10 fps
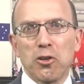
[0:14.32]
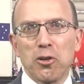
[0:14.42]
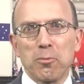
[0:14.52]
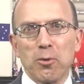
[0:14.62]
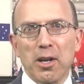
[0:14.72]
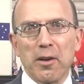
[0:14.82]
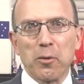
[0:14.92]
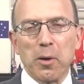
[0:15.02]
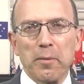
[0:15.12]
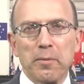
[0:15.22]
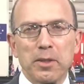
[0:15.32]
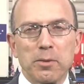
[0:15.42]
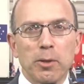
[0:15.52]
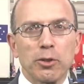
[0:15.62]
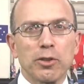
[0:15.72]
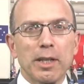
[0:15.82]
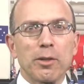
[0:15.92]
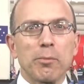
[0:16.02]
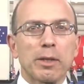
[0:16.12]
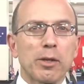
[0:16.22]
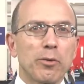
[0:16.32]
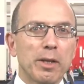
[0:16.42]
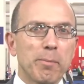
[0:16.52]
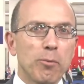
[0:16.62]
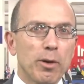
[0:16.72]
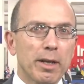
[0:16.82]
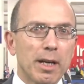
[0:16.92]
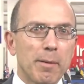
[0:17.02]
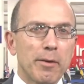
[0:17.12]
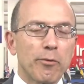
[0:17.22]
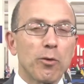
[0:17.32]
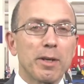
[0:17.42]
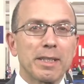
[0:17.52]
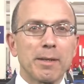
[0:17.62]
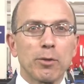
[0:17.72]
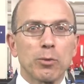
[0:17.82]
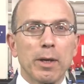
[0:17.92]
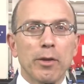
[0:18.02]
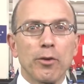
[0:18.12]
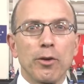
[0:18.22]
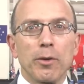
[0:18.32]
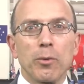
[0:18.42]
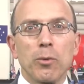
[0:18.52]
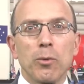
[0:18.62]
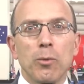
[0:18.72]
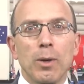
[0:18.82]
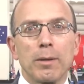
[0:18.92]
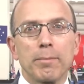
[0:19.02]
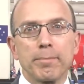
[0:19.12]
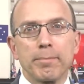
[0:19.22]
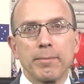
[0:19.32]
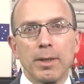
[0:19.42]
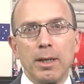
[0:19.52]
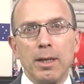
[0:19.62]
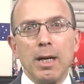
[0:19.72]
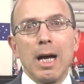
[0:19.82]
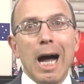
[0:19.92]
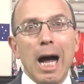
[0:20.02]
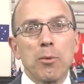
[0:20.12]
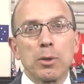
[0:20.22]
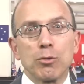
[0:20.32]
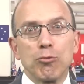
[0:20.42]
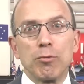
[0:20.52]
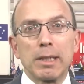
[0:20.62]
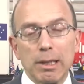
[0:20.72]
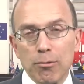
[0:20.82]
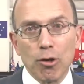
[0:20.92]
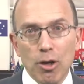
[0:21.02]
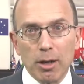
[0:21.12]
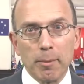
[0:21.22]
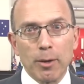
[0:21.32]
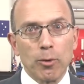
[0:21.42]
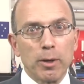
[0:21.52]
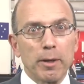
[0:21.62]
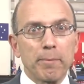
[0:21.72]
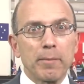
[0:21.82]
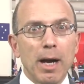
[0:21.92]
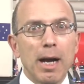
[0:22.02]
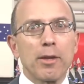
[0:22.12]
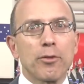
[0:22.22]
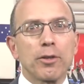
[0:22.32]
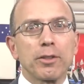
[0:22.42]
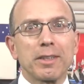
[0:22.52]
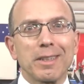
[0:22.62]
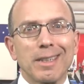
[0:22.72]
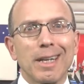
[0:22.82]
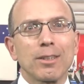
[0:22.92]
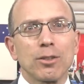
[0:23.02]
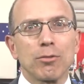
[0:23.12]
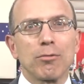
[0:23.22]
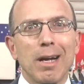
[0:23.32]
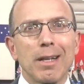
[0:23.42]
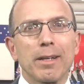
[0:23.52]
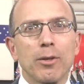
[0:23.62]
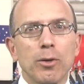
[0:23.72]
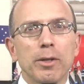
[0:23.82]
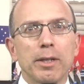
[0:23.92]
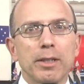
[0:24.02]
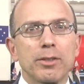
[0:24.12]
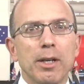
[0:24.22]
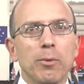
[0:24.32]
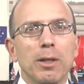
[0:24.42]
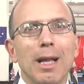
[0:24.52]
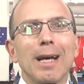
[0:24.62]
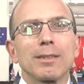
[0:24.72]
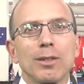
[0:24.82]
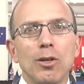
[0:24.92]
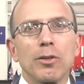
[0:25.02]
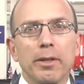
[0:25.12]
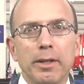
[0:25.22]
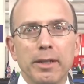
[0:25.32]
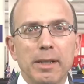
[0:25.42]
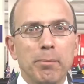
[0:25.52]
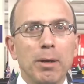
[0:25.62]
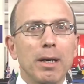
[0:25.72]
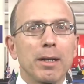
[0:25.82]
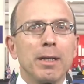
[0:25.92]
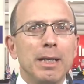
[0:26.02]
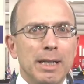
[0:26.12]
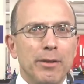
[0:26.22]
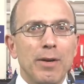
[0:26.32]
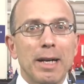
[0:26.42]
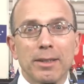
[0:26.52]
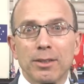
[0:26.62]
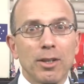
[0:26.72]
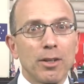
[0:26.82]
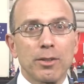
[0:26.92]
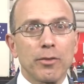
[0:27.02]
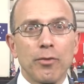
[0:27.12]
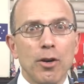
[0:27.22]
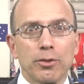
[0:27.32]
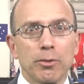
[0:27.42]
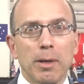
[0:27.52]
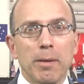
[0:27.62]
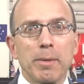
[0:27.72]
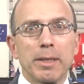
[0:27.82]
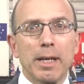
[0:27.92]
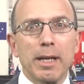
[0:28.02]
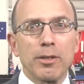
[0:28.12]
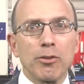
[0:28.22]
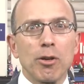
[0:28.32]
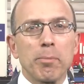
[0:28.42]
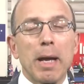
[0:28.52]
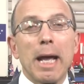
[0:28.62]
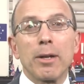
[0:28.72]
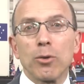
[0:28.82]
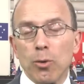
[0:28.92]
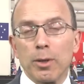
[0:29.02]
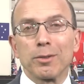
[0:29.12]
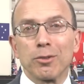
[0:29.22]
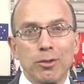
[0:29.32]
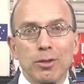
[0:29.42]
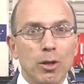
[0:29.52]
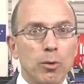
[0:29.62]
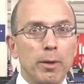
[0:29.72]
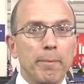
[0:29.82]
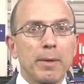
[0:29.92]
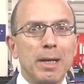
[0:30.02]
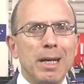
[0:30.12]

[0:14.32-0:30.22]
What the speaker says: Good morning, everyone. This is Marshall Gittler bringing you the morning comment for December 23rd. Well, I was really wrong about oil. I had thought that the technical rally in oil yesterday would last longer than it did, but in fact it started to falter by midday in Europe and oil turned lower.